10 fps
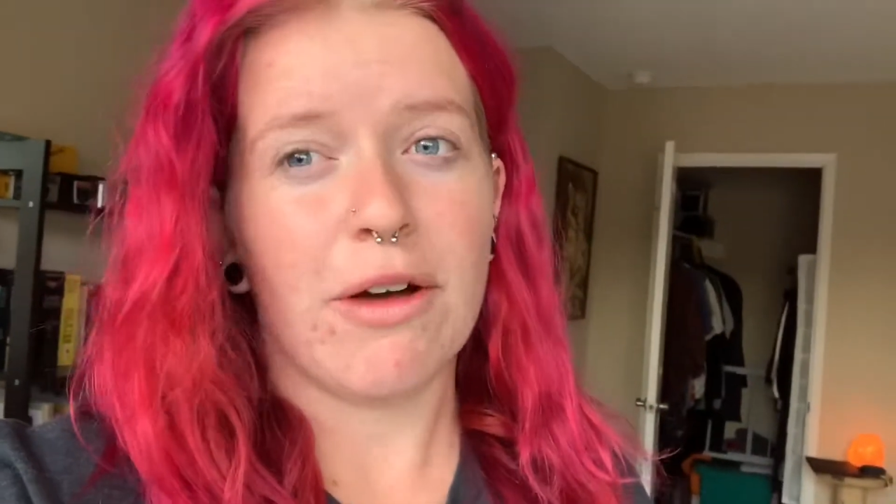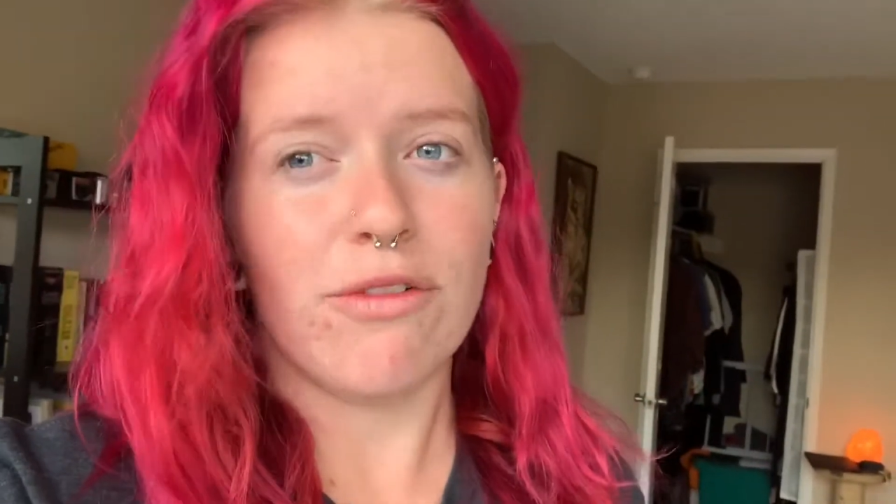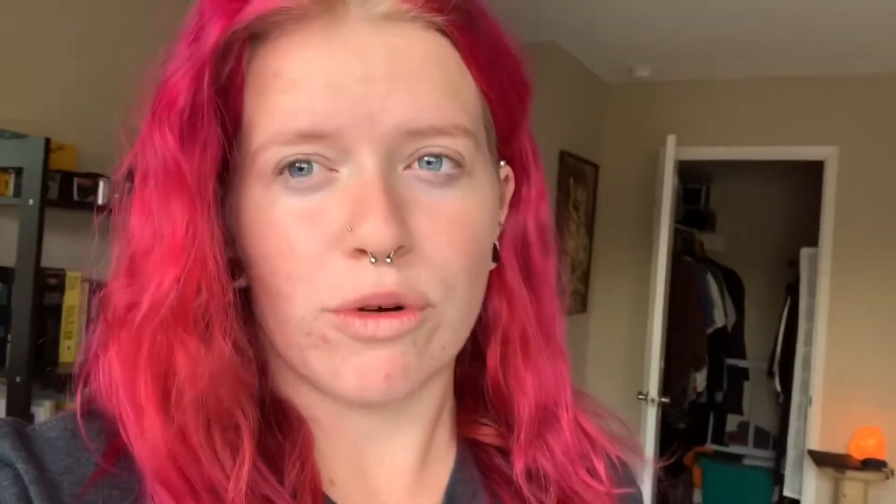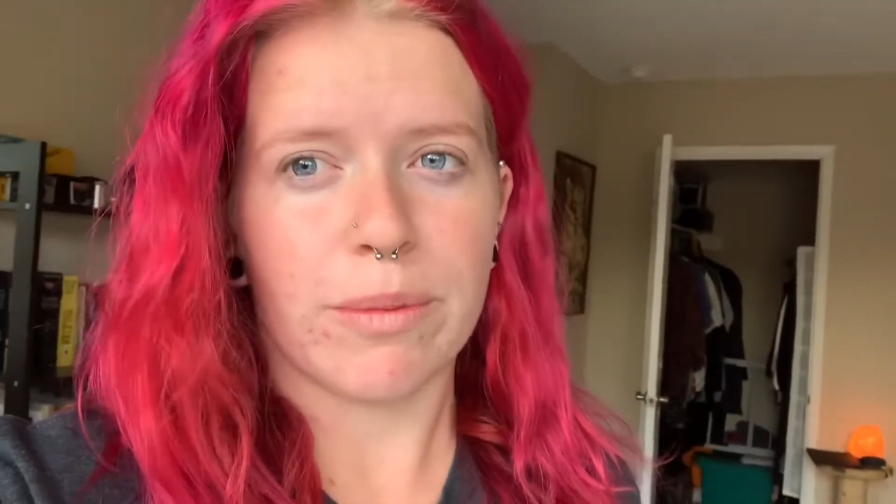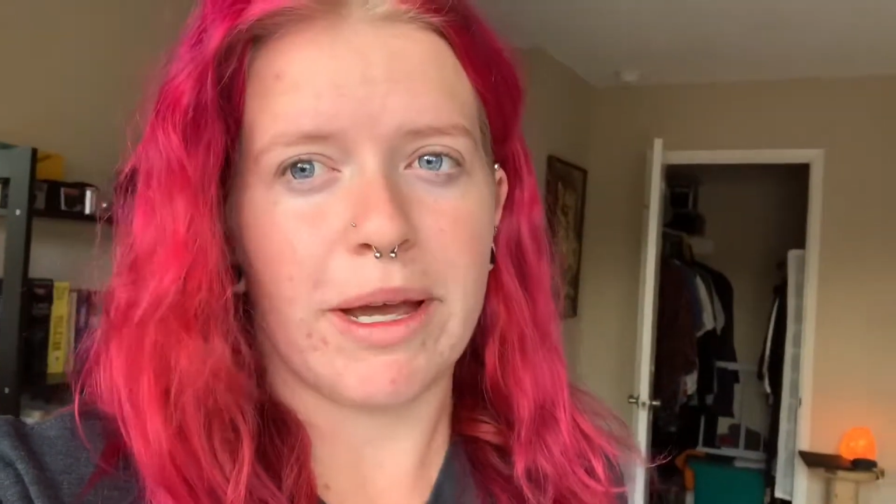
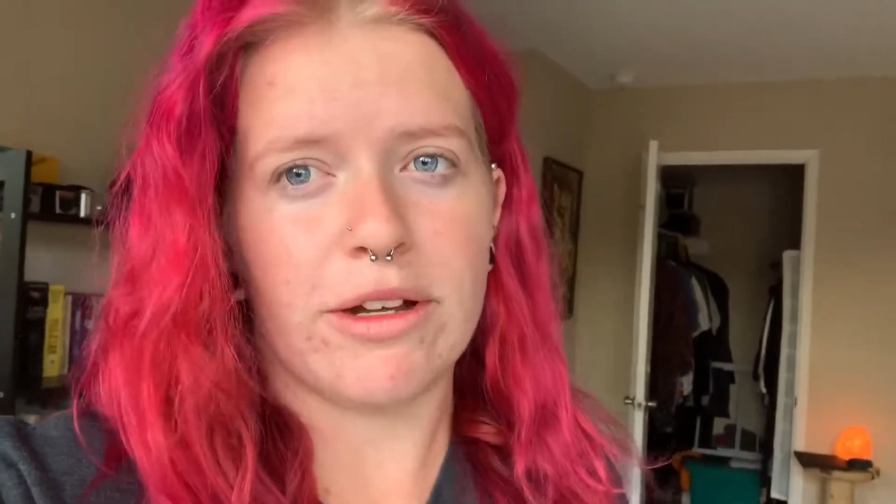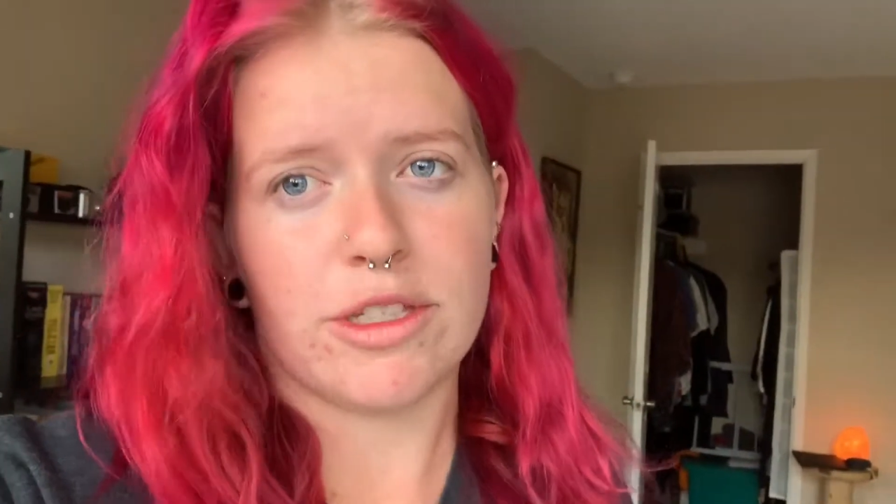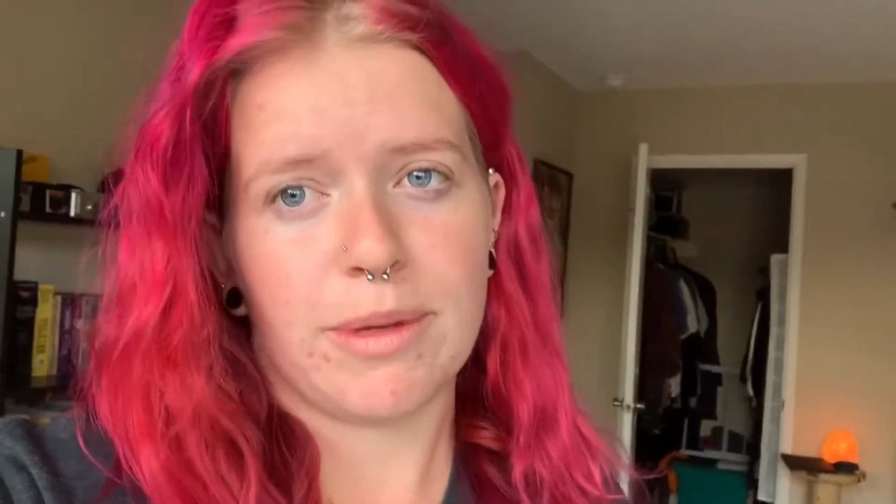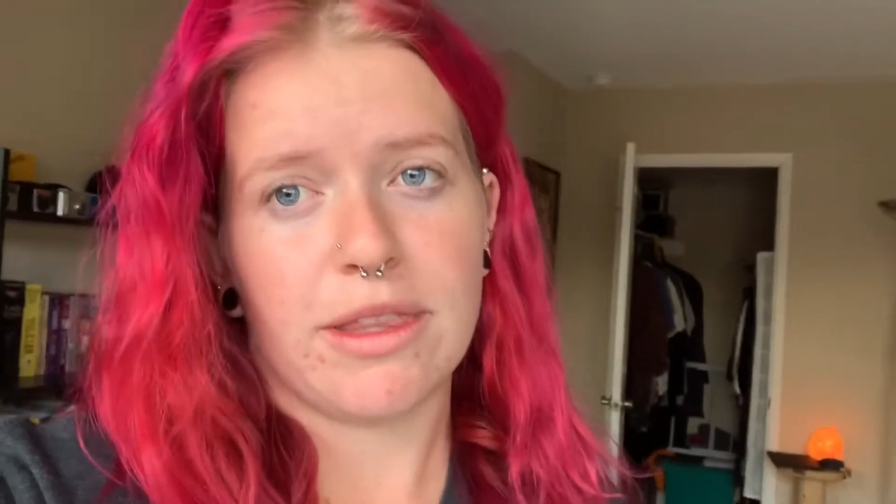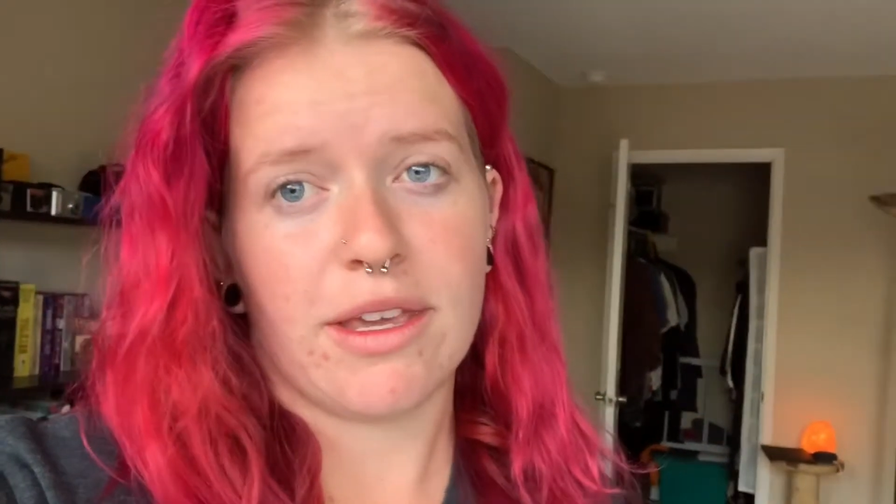four pounds
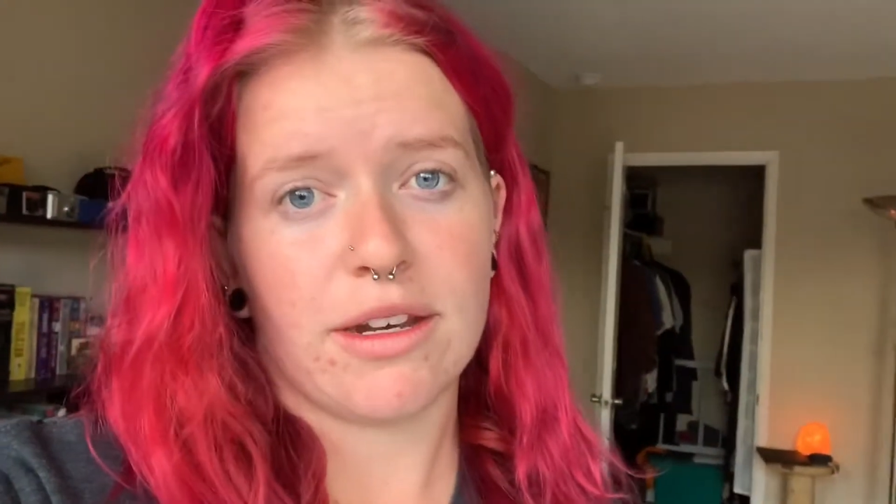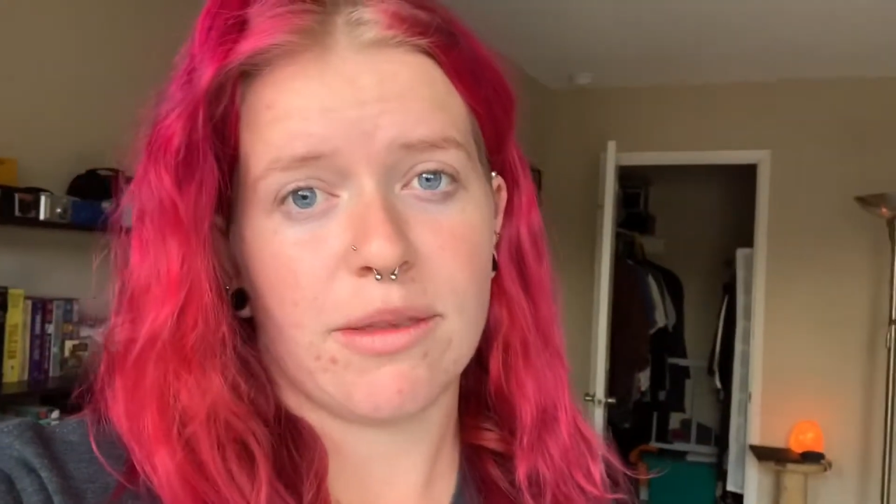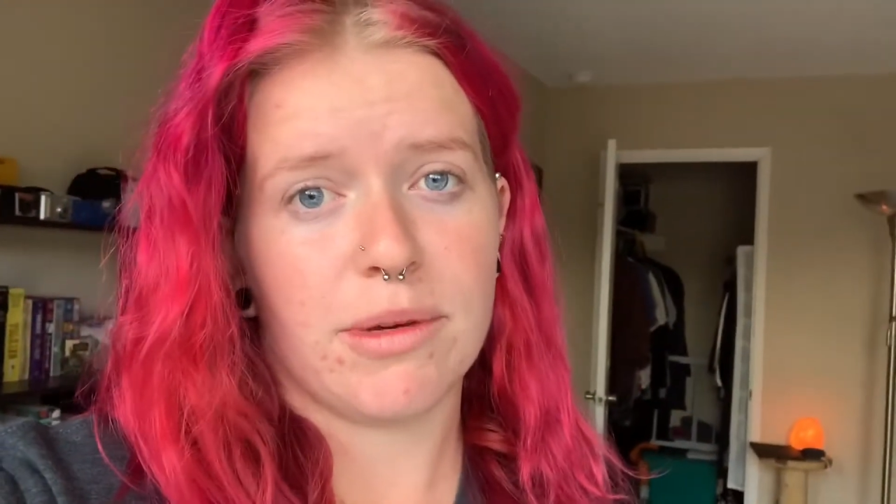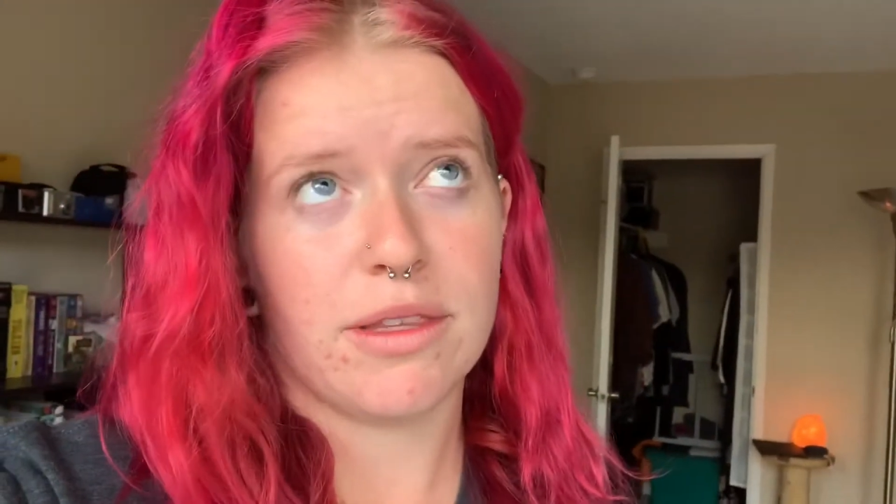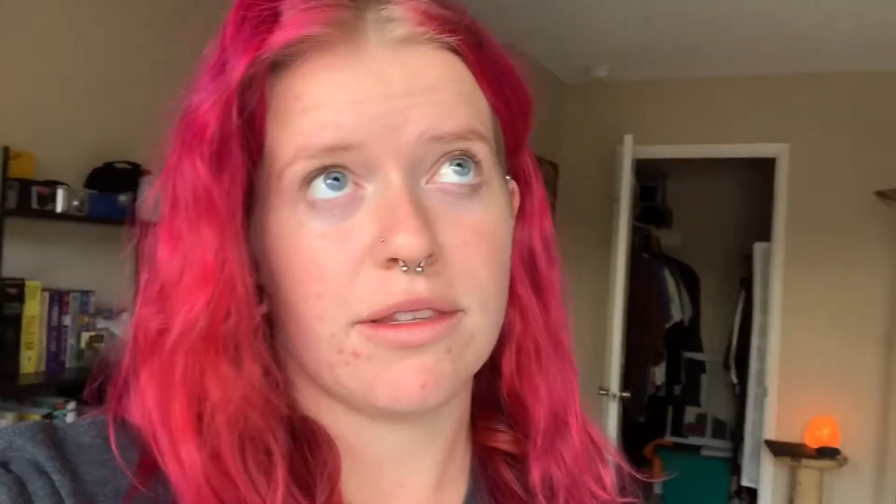by the end of the month.